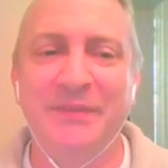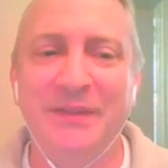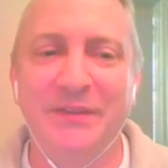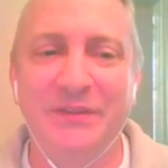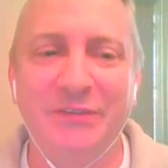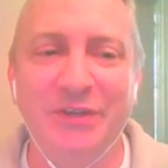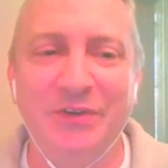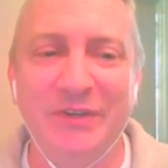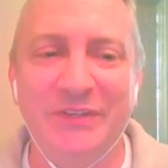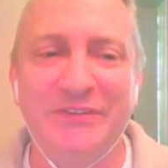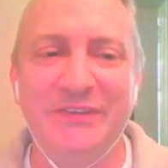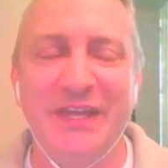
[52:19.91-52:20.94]
So
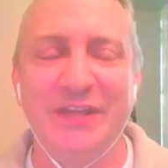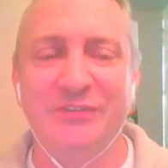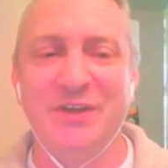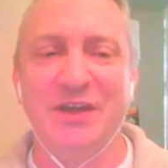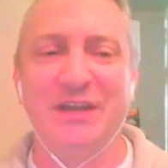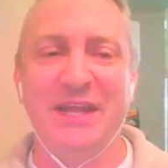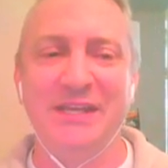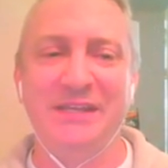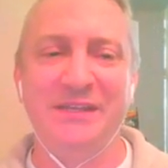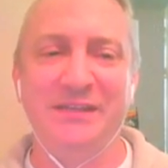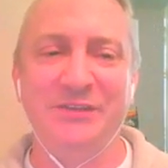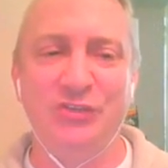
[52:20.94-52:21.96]
it's not like
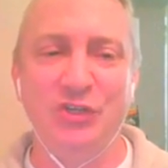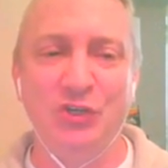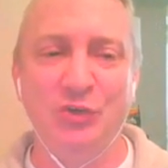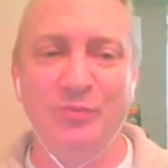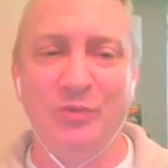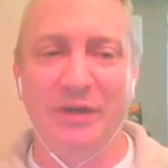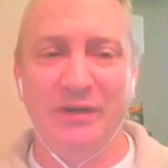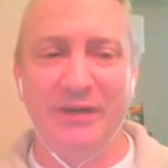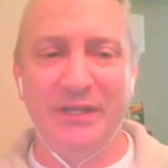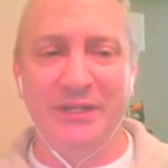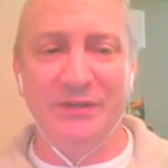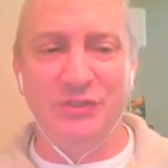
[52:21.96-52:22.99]
Doom, where
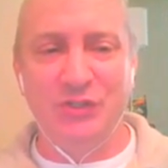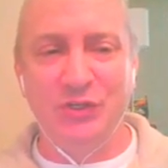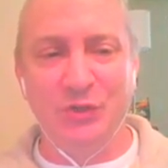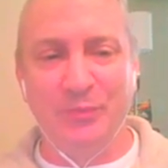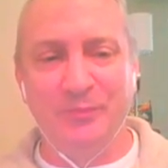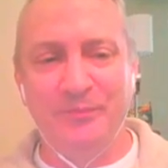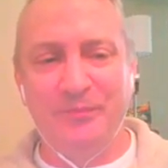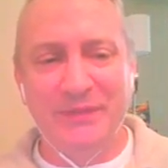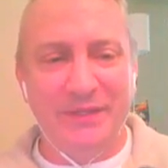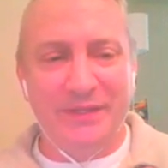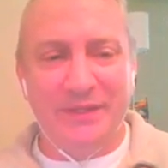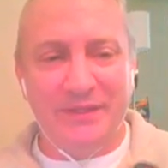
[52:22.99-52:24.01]
in Doom
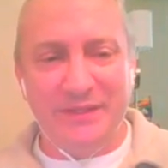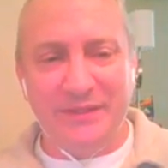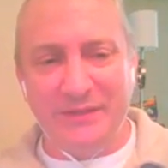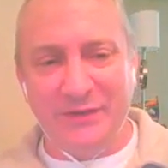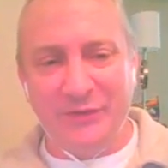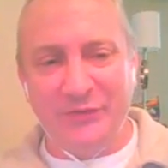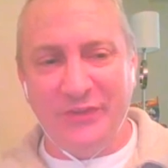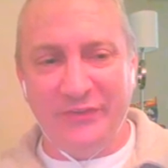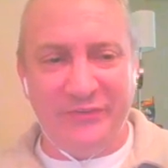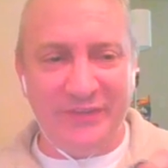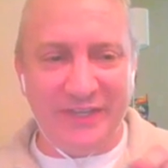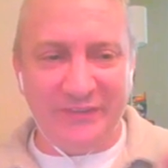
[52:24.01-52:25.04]
there's a
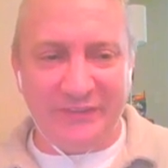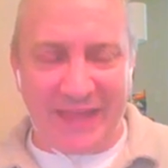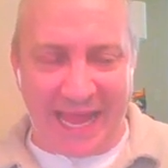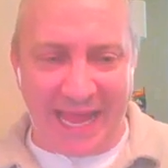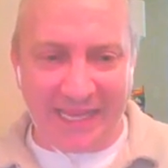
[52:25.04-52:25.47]
zigzag.